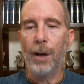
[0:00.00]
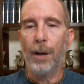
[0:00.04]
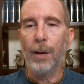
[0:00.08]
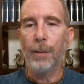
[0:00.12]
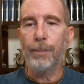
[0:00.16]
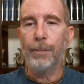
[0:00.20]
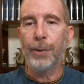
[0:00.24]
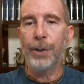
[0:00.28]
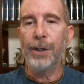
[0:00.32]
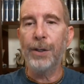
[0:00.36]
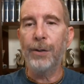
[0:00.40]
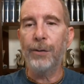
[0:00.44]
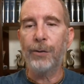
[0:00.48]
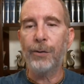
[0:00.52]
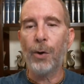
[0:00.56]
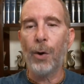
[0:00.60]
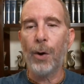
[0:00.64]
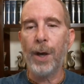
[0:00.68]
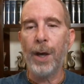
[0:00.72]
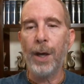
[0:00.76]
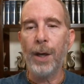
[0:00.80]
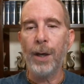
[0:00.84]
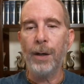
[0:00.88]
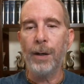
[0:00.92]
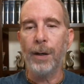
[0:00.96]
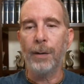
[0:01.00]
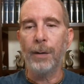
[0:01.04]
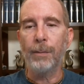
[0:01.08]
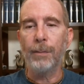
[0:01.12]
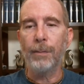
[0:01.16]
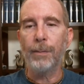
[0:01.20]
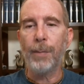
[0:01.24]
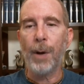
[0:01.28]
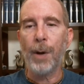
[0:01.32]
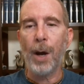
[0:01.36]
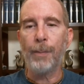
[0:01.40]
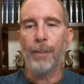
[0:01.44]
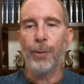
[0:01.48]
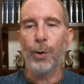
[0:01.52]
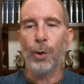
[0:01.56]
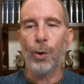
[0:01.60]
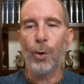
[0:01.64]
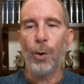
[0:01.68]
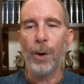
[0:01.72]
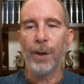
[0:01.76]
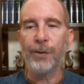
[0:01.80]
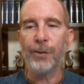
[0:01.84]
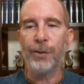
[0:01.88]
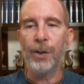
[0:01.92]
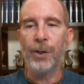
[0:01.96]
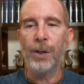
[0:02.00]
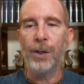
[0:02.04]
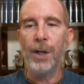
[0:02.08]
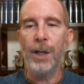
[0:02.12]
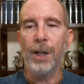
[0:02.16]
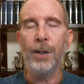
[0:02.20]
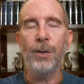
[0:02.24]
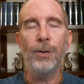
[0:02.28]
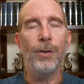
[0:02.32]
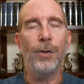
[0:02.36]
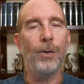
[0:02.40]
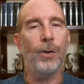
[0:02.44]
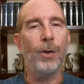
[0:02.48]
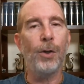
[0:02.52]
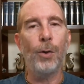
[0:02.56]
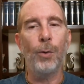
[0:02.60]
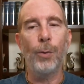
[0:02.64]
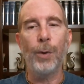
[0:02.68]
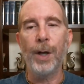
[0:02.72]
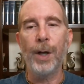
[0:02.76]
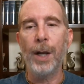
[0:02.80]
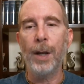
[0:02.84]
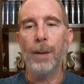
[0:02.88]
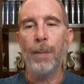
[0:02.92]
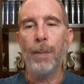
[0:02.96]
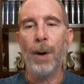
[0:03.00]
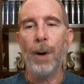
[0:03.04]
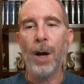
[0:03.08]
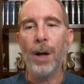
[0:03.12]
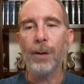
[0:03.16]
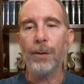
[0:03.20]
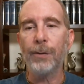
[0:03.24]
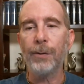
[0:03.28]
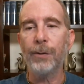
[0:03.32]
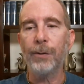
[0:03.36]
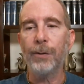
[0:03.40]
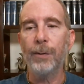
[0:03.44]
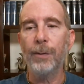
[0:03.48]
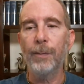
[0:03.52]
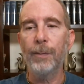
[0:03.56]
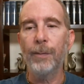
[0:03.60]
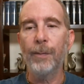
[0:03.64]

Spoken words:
please go ahead and pop your question into the Q&A box.